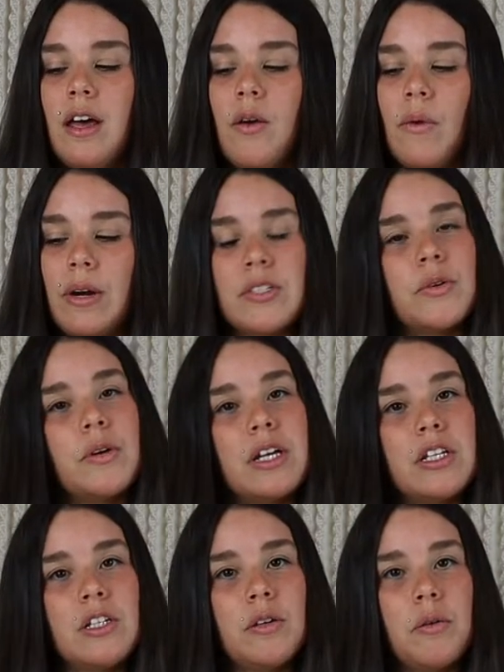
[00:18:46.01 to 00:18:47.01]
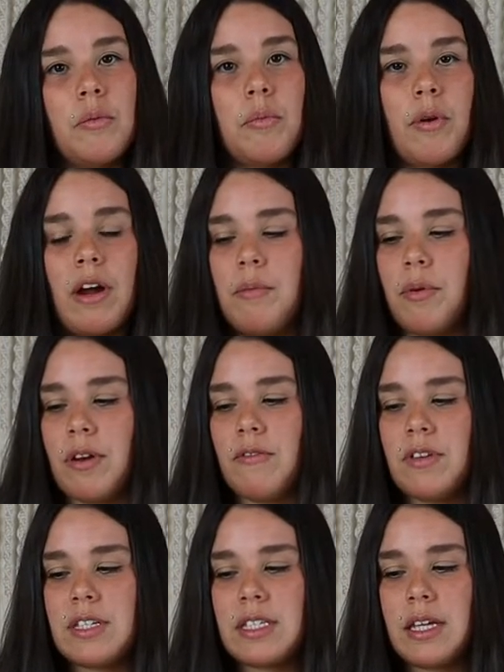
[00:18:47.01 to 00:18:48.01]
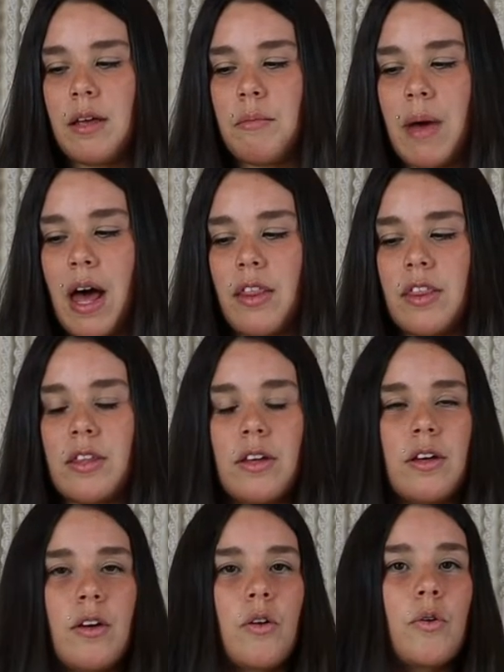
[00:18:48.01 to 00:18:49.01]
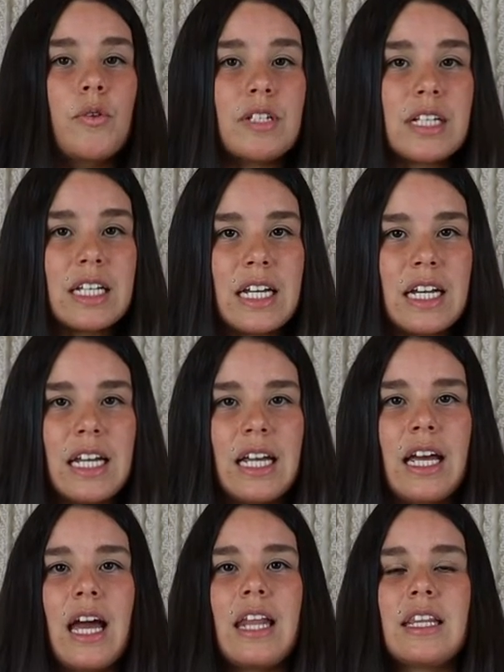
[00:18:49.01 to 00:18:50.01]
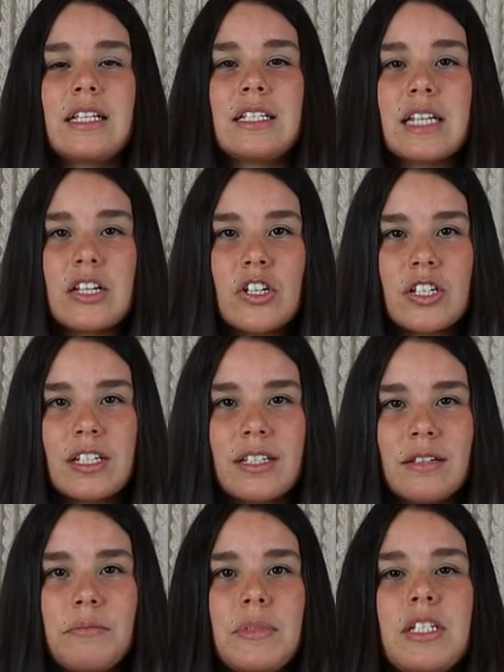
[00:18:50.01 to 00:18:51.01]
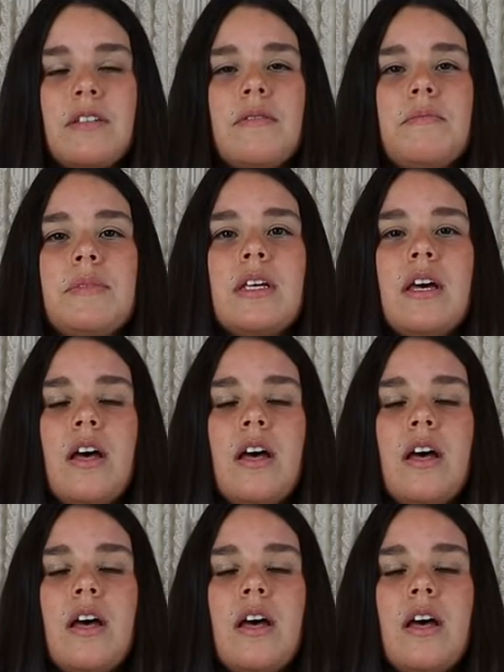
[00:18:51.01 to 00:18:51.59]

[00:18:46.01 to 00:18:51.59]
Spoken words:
When I was talking to you previously about the Kundalini and the ascension symptoms,